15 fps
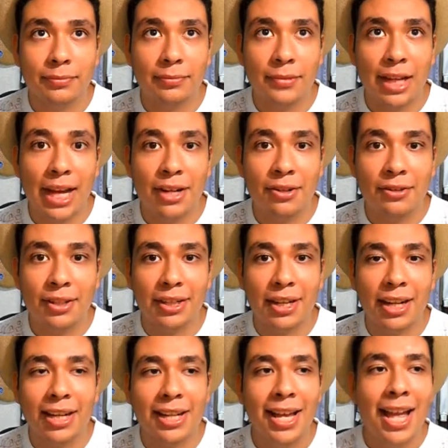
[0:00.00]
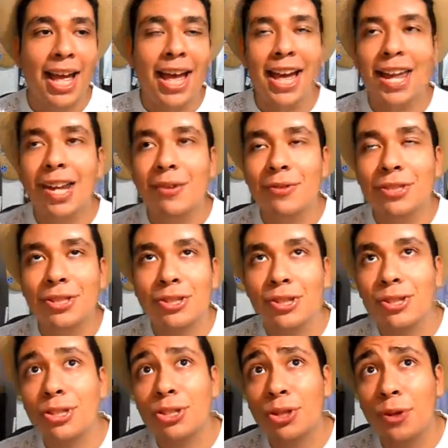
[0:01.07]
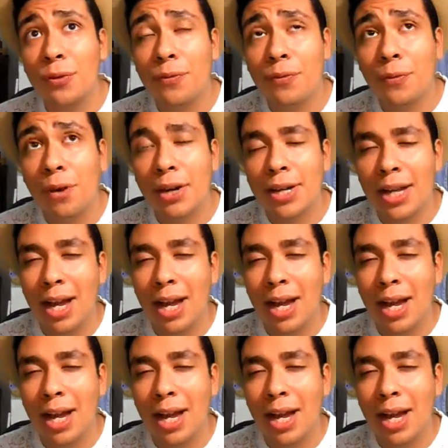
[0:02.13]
I know the guy, and it was just so funny.